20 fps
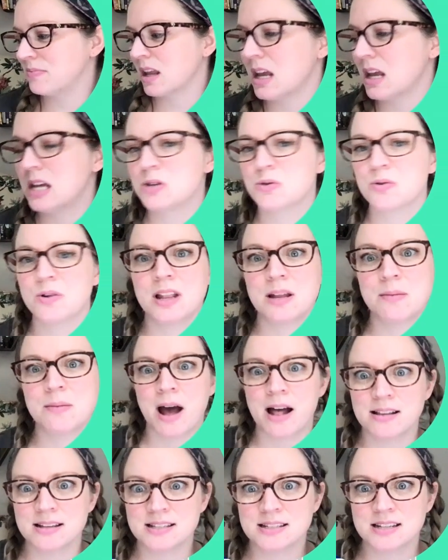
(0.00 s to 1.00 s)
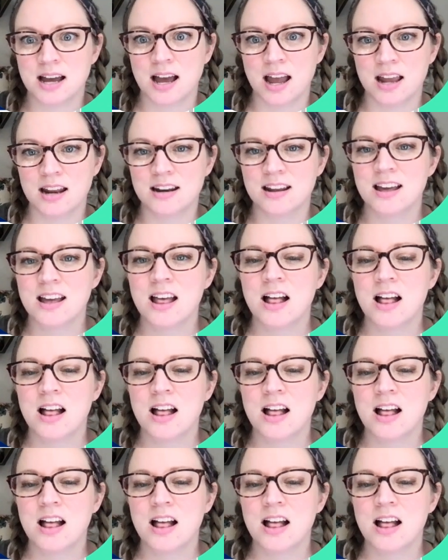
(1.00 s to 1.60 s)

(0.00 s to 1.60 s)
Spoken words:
Israel and Palestine.